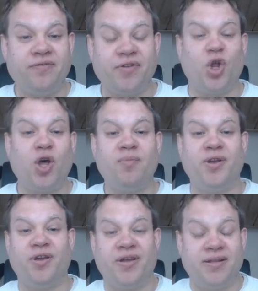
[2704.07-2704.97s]

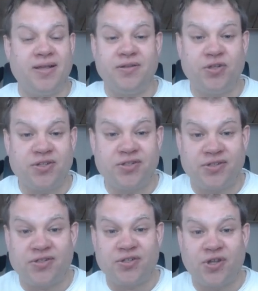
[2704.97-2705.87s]
phenomenon and just
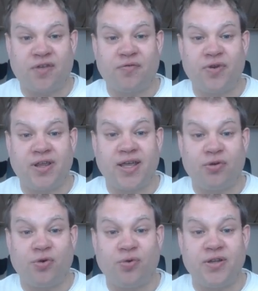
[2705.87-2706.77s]
discovering
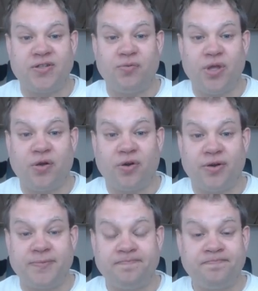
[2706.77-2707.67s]
how crazy we
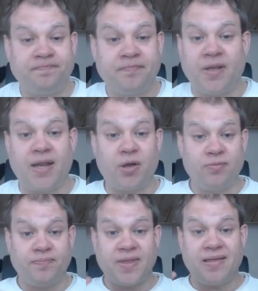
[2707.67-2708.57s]
are.
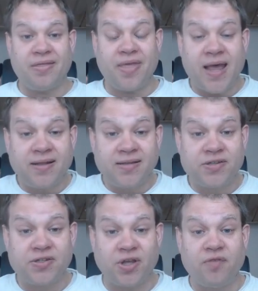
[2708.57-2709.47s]
Now, that
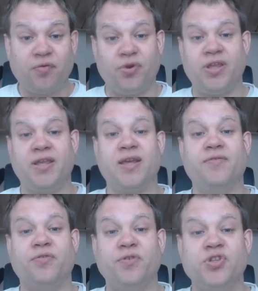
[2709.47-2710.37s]
discovery
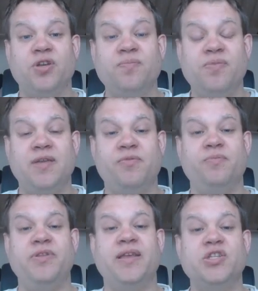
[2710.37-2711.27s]
can, for some
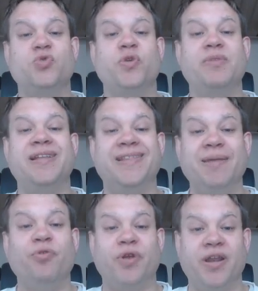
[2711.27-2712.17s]
people, be extremely
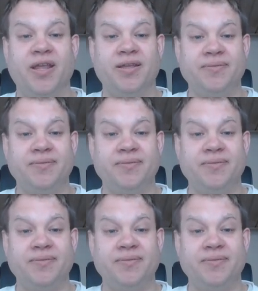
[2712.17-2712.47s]
liberating.